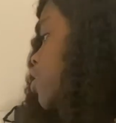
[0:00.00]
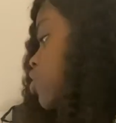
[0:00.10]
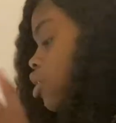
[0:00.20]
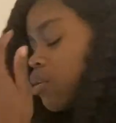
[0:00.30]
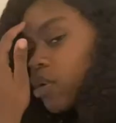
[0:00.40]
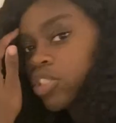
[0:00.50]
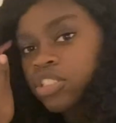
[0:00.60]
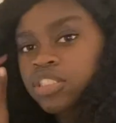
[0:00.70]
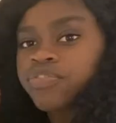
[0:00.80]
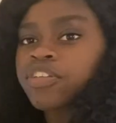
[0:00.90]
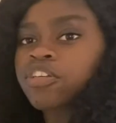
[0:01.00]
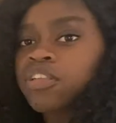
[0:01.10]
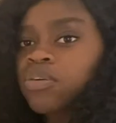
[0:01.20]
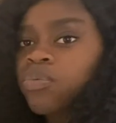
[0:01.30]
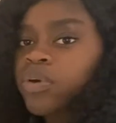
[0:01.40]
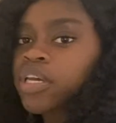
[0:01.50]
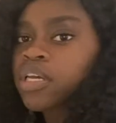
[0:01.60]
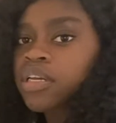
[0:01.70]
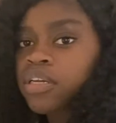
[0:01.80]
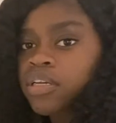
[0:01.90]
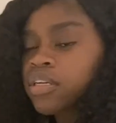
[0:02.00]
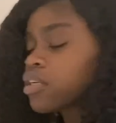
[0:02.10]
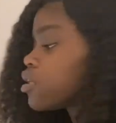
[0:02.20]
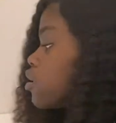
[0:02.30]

are watching this video, like, where